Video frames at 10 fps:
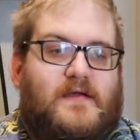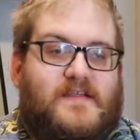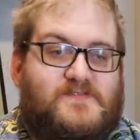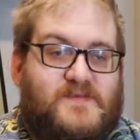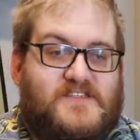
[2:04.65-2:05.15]

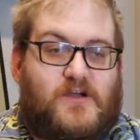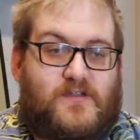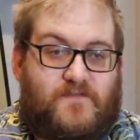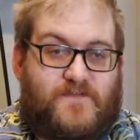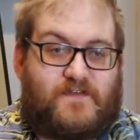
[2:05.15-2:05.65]
This means that
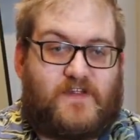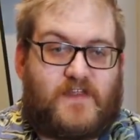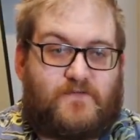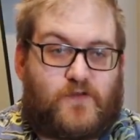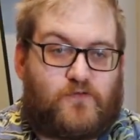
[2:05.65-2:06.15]
on the
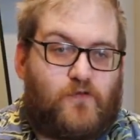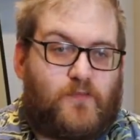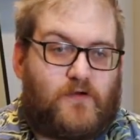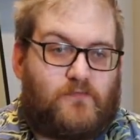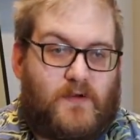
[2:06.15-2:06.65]
15th of
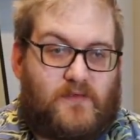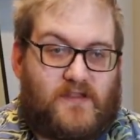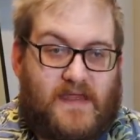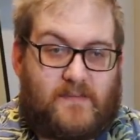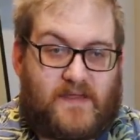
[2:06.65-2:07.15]
October, we
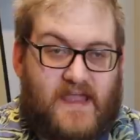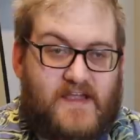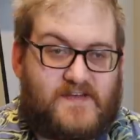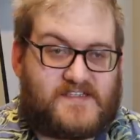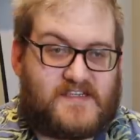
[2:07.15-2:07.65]
will be
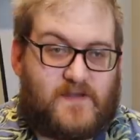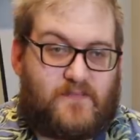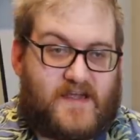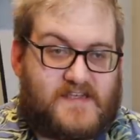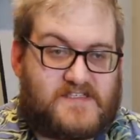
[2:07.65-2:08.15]
increasing the
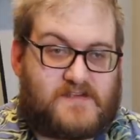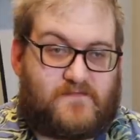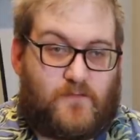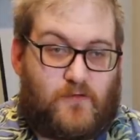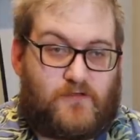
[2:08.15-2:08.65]
price
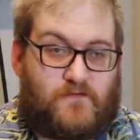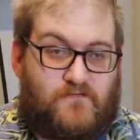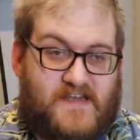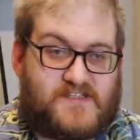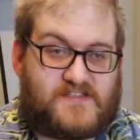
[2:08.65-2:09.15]
for both our
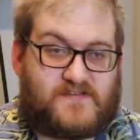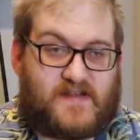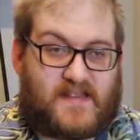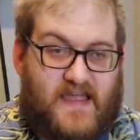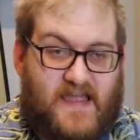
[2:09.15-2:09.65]
registered
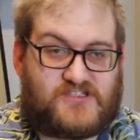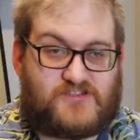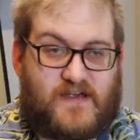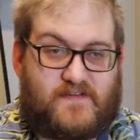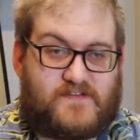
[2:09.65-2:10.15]
and guest
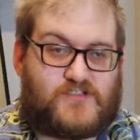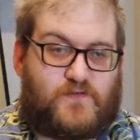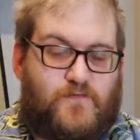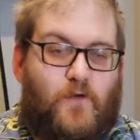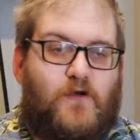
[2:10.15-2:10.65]
drivers to
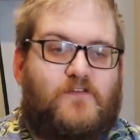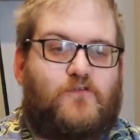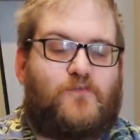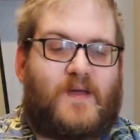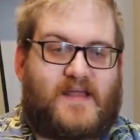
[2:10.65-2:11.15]

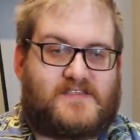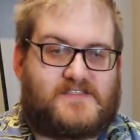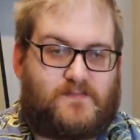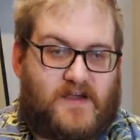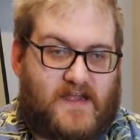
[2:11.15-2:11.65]
42
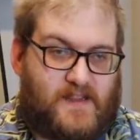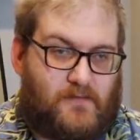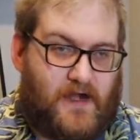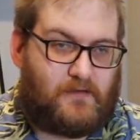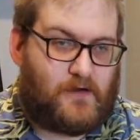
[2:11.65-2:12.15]
pence per
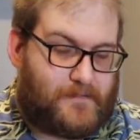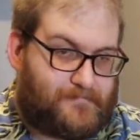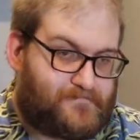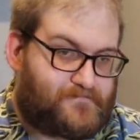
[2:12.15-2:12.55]
kilowatt hour.